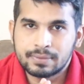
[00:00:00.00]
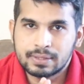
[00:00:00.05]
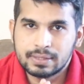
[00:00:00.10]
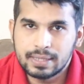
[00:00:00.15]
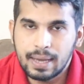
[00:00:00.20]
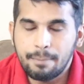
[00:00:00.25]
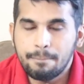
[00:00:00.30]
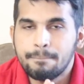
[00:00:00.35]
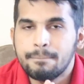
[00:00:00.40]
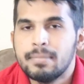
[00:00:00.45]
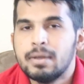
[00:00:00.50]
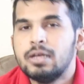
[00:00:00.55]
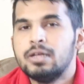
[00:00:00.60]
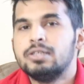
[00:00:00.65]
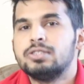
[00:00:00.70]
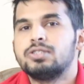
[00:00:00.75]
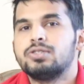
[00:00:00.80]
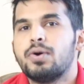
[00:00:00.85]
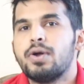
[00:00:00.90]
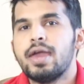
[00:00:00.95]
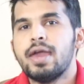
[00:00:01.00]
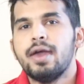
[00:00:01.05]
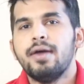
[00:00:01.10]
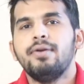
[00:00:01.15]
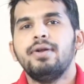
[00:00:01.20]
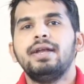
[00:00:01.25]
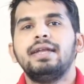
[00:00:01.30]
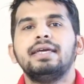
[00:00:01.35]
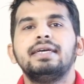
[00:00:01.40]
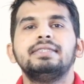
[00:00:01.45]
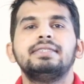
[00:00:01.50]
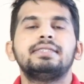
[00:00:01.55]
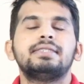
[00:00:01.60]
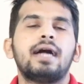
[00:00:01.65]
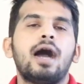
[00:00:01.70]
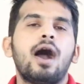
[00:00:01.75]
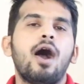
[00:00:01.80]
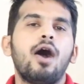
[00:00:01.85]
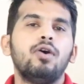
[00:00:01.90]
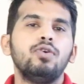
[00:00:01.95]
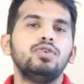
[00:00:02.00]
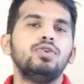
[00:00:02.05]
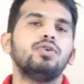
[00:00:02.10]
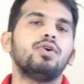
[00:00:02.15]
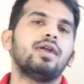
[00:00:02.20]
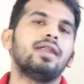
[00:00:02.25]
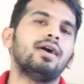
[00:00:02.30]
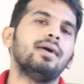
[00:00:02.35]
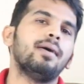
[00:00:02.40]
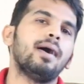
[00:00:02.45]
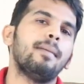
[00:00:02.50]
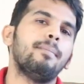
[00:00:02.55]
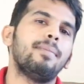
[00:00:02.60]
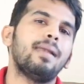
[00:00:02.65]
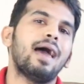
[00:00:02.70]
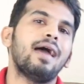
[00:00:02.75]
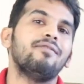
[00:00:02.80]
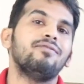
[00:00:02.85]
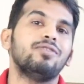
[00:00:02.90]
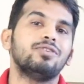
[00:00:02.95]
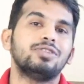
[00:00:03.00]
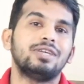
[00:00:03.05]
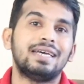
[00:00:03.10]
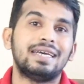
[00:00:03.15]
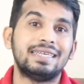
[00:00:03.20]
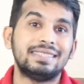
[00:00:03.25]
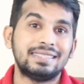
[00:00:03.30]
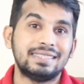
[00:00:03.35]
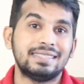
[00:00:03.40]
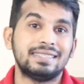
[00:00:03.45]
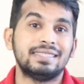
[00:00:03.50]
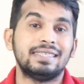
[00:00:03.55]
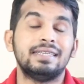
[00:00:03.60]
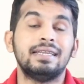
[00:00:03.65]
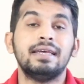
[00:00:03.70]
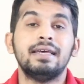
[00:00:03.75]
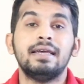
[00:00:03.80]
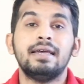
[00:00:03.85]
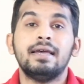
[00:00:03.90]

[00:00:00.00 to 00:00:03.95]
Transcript: Yeah. So here it is how you're gonna apply for the SSN